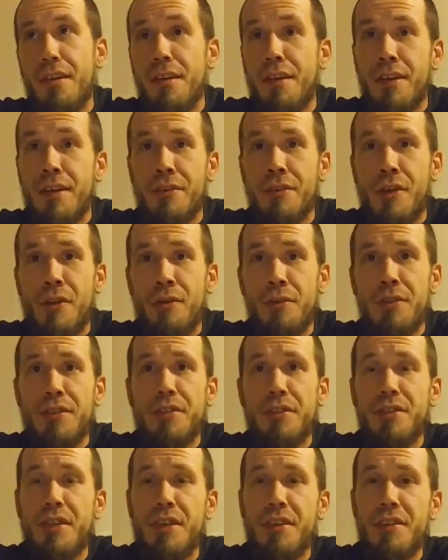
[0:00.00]
As always,
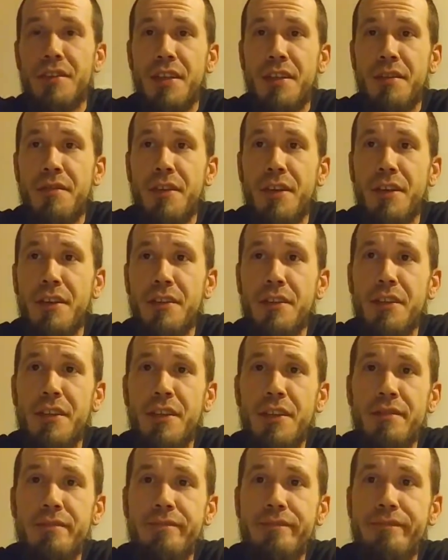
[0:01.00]
stay safe out
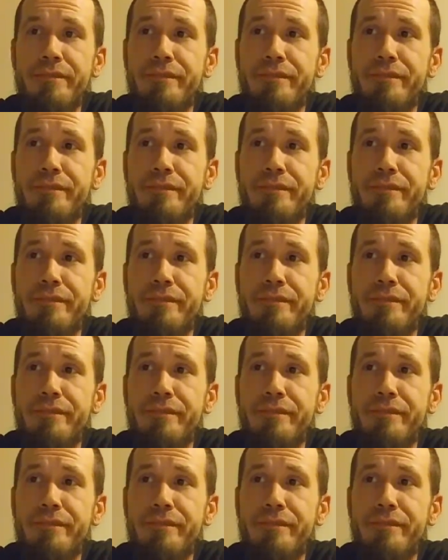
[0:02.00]
there.